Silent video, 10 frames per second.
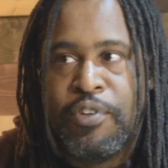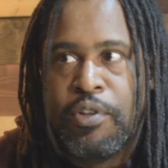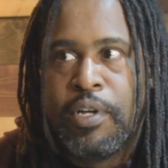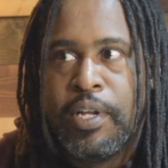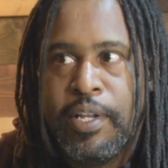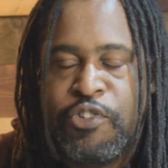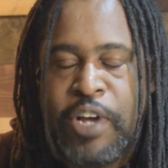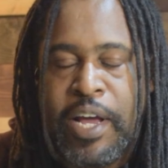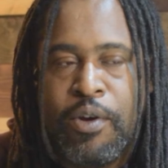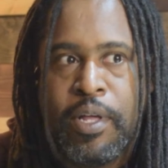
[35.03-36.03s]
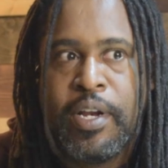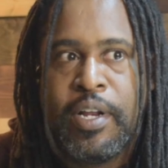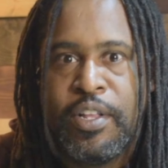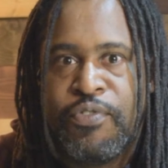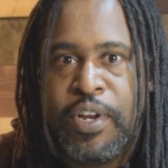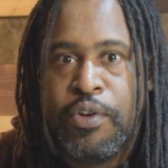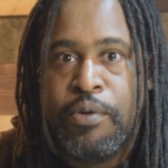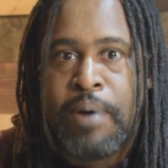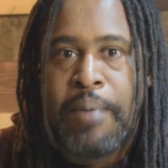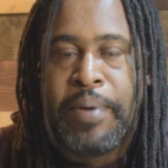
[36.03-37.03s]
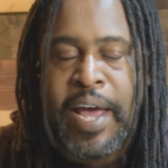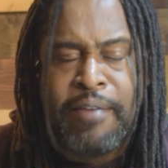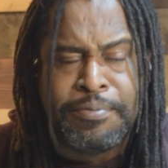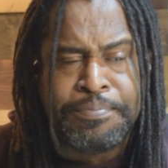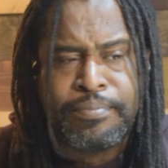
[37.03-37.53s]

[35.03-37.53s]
If you're looking at this channel or looking at this video, you probably have.